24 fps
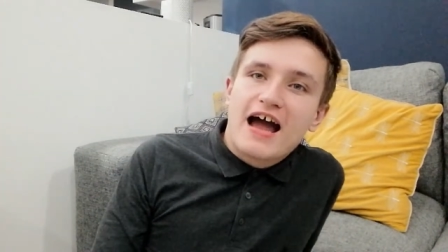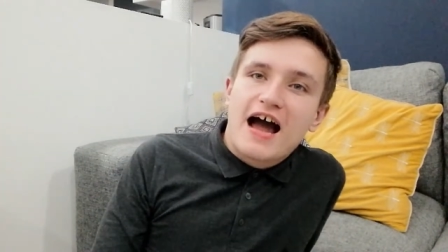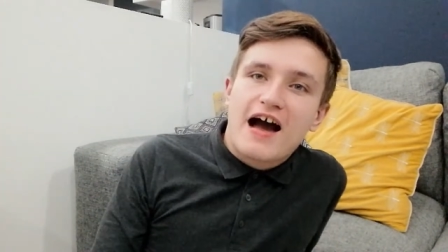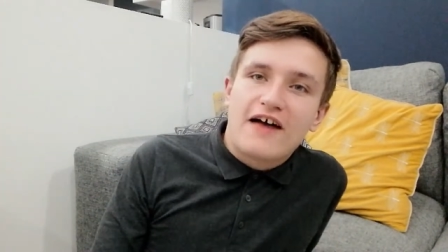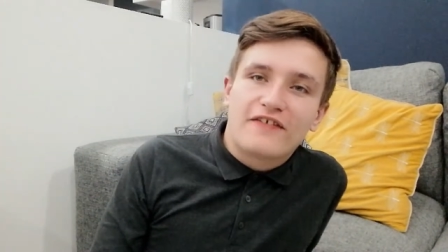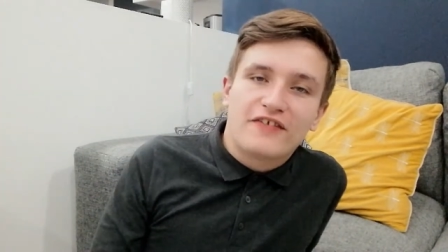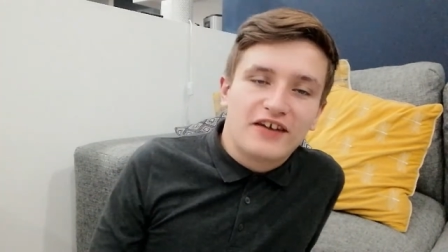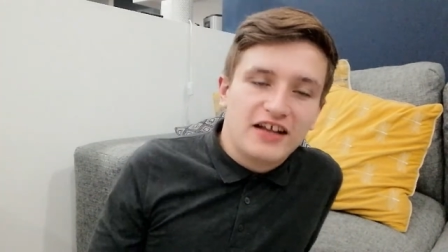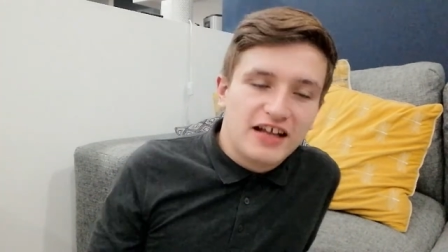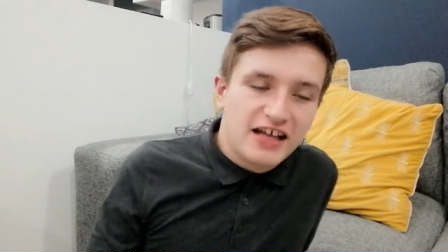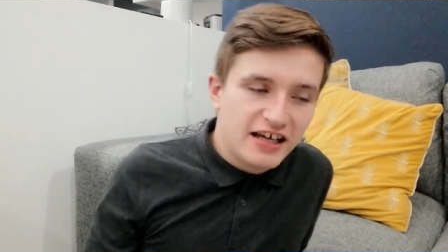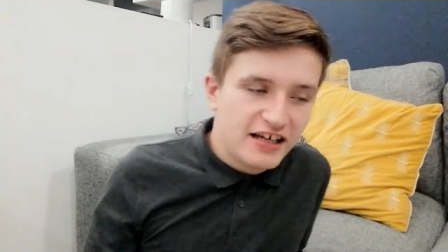
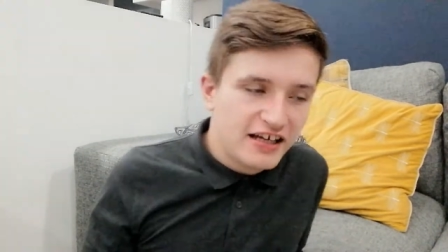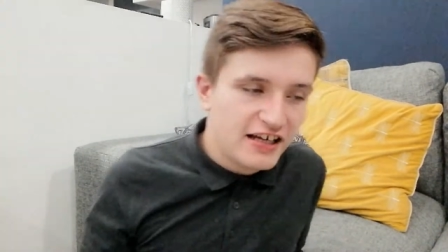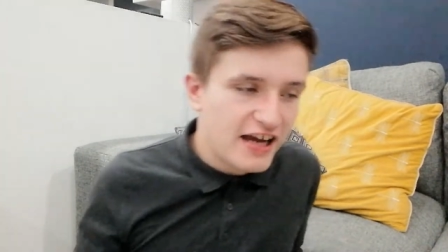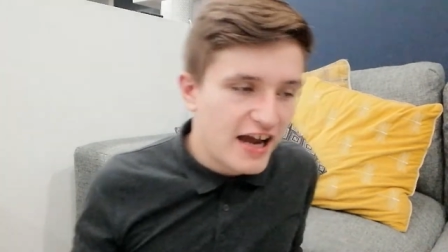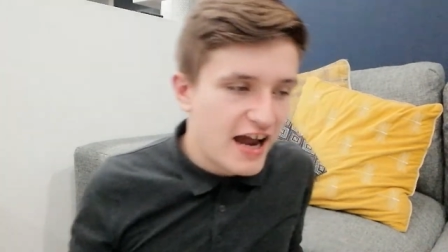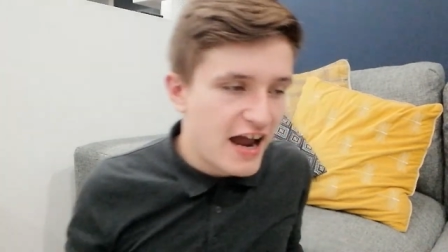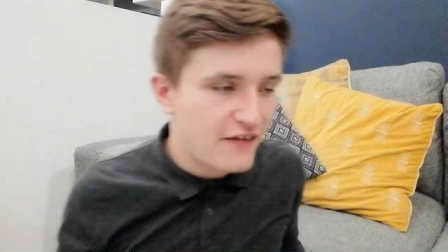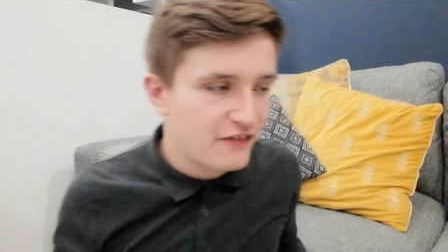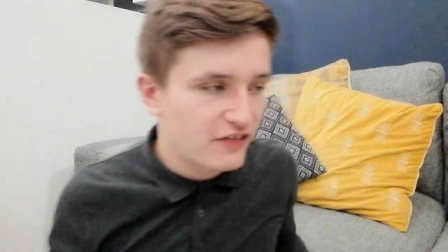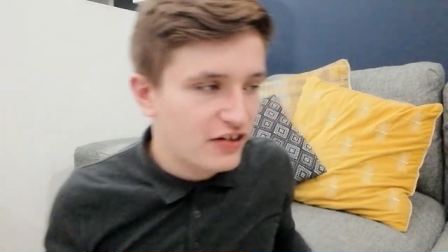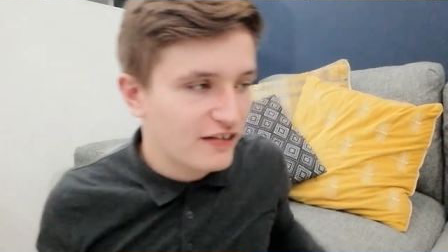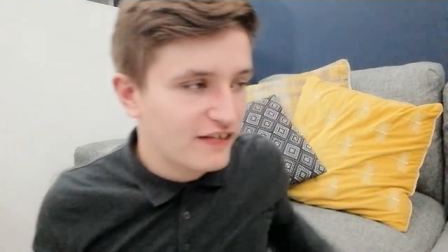I feel like
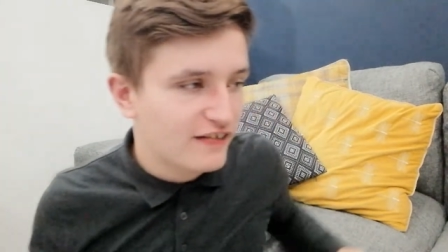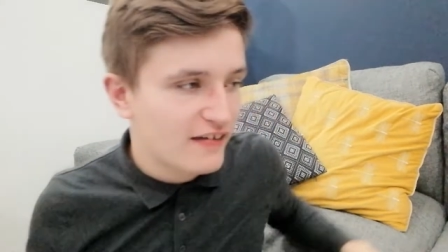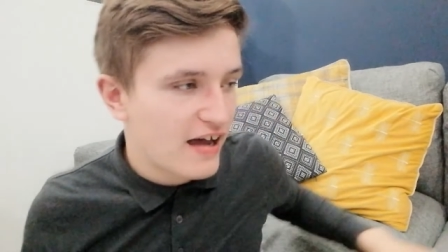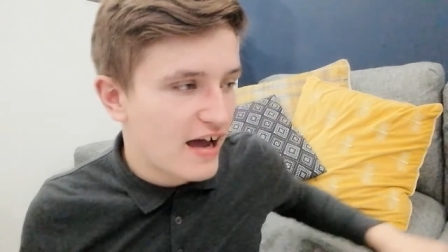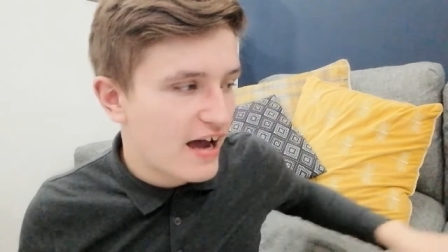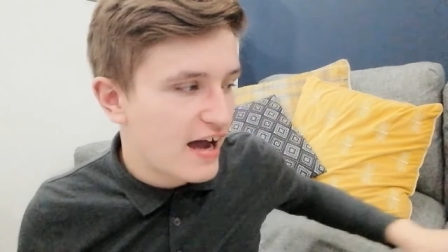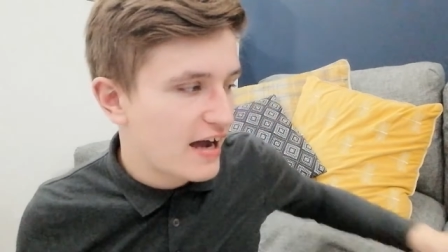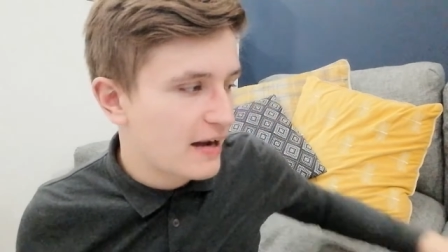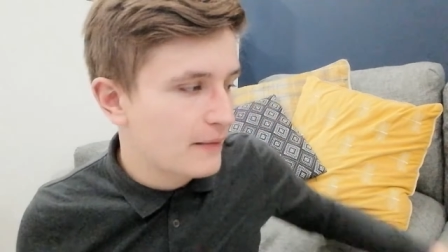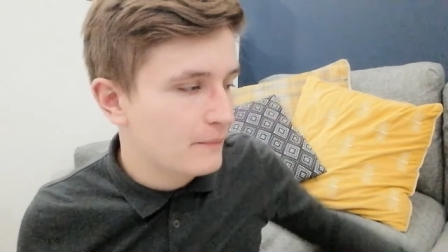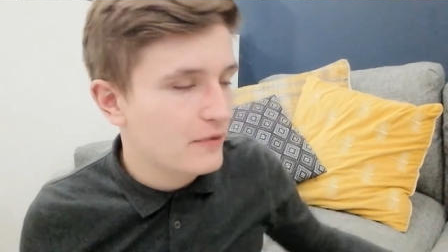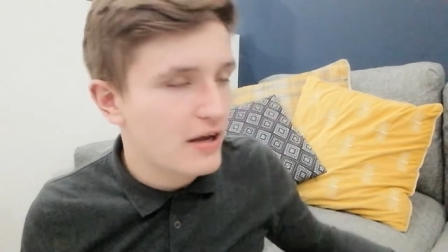every
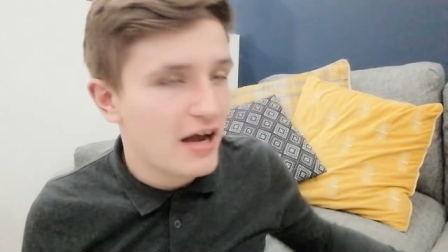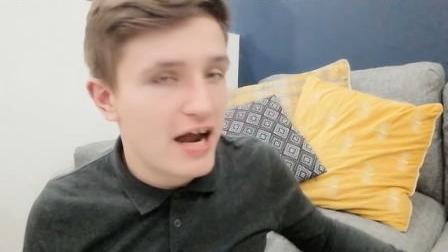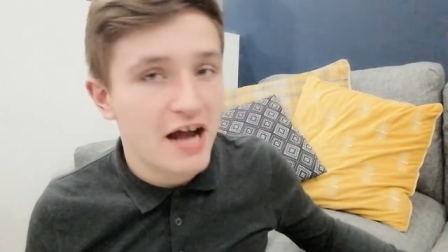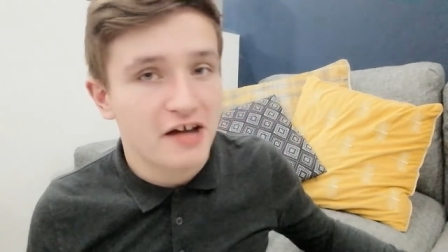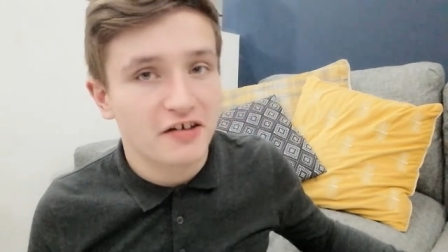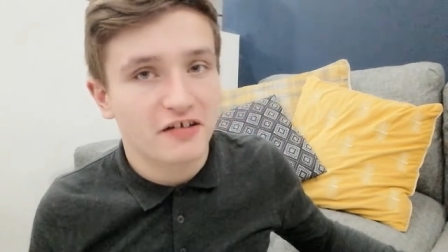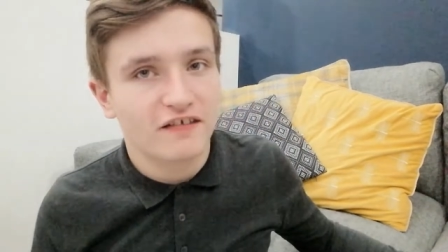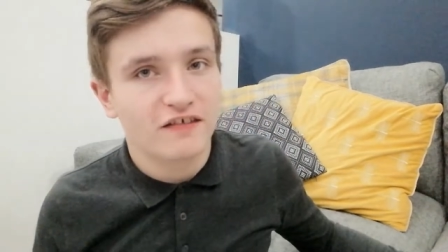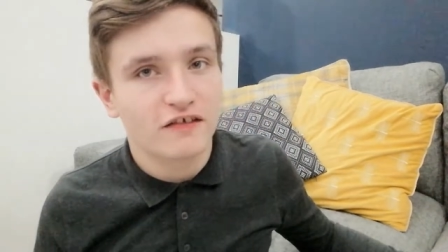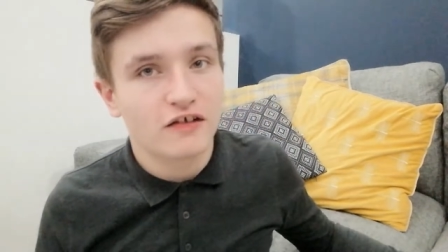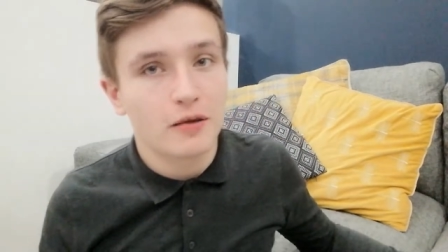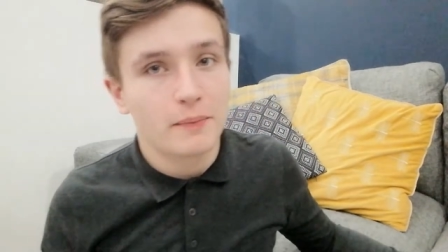time,
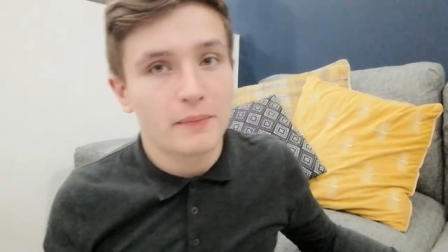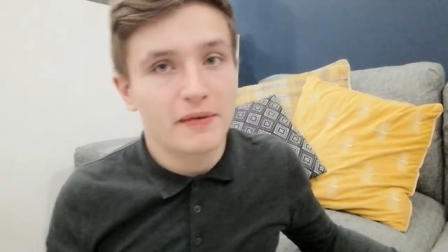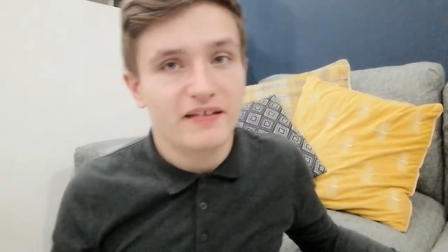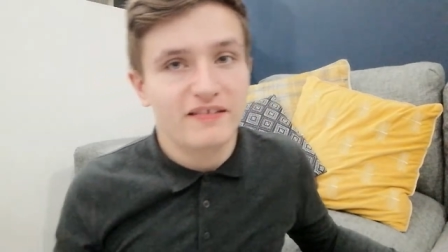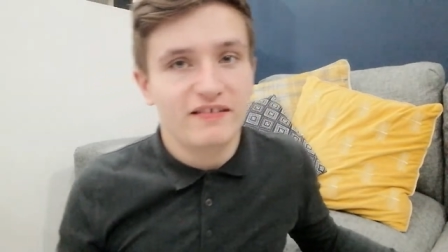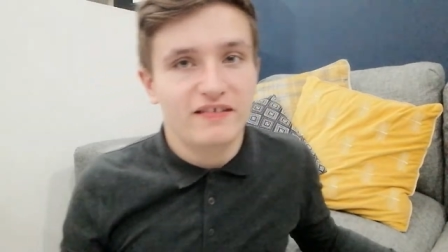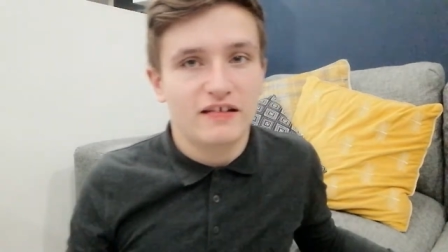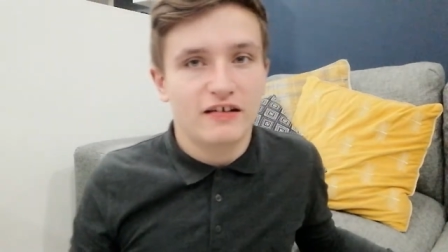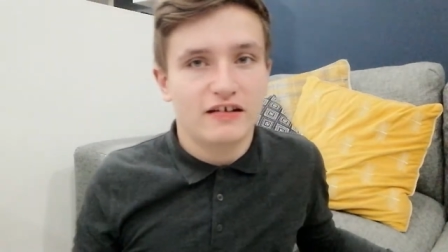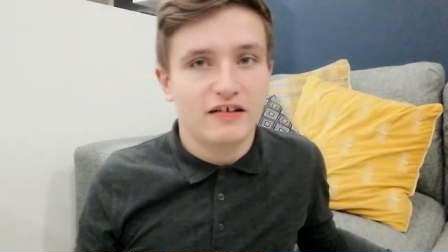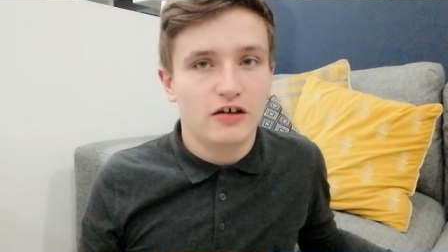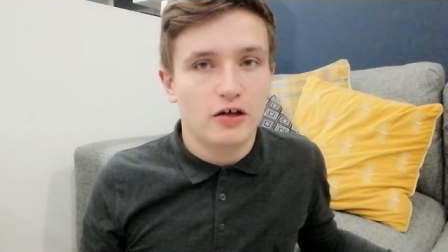and this is not me
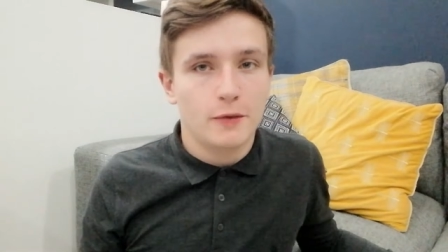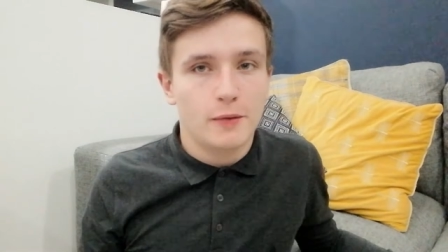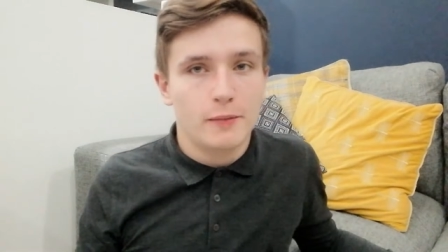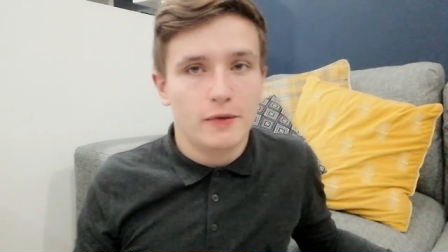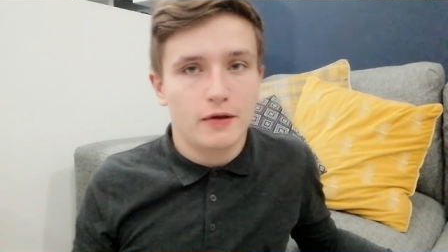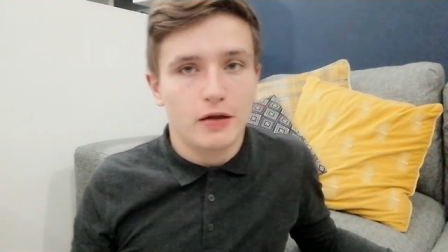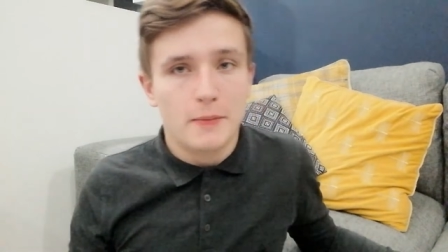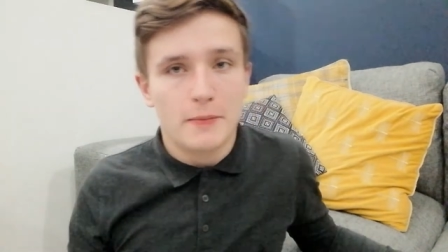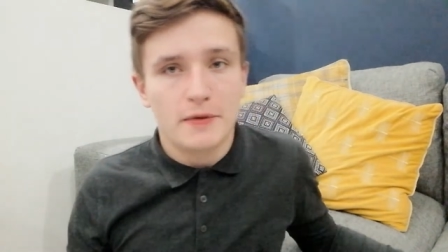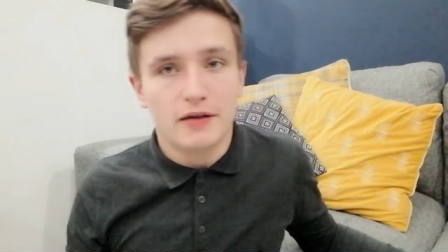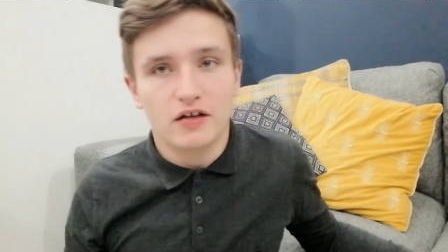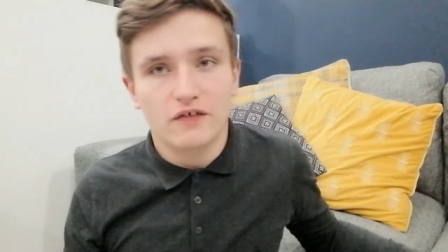sticking up
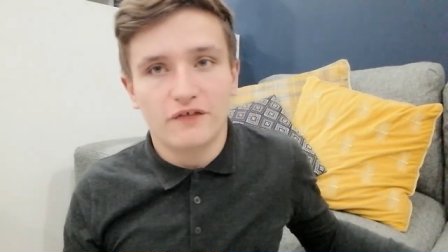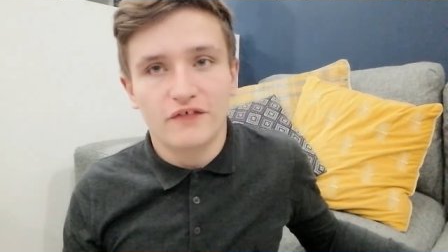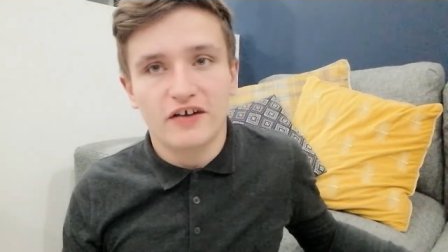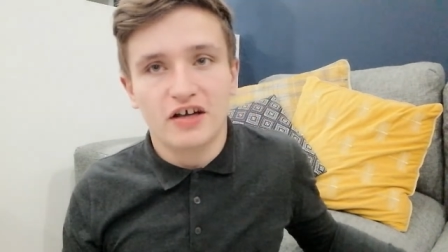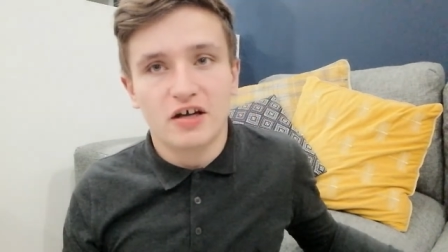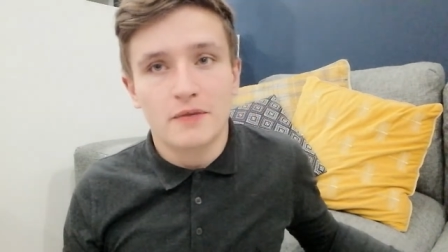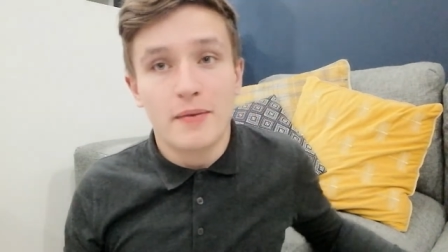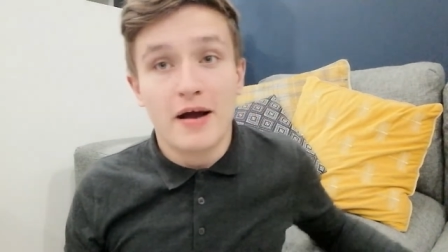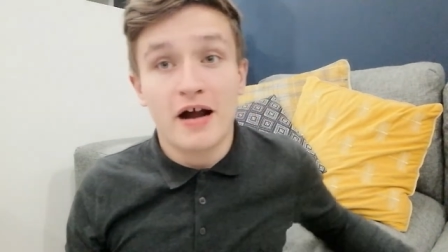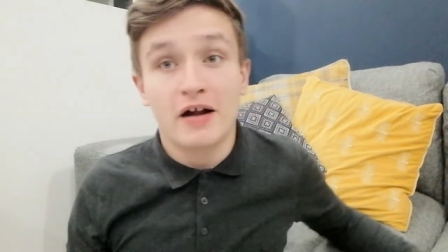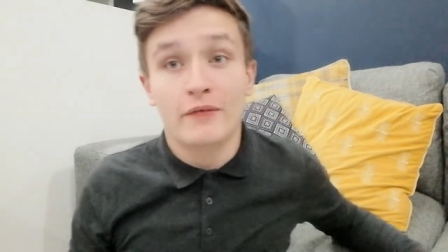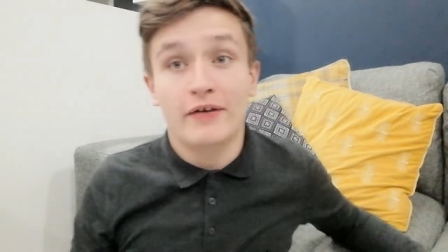my middle
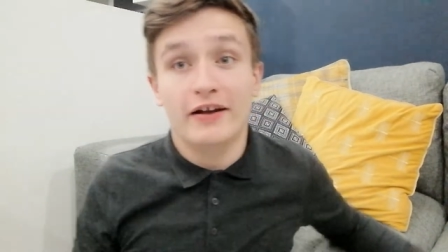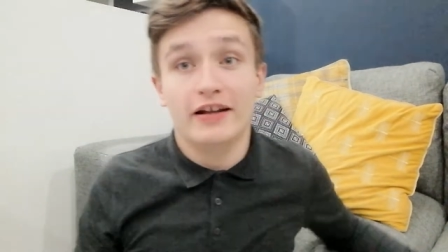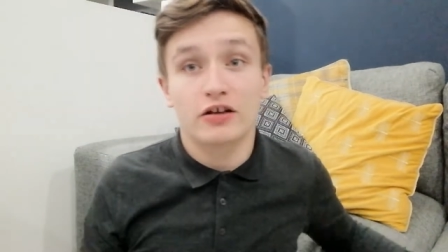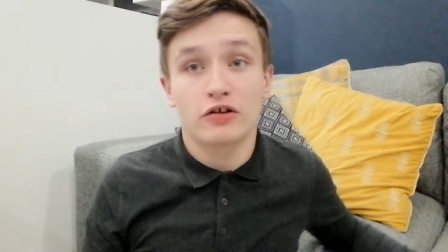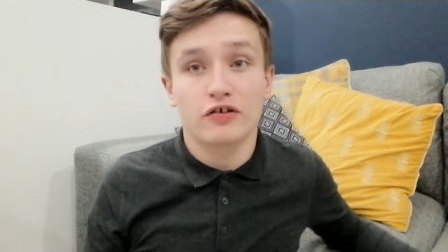finger by the way,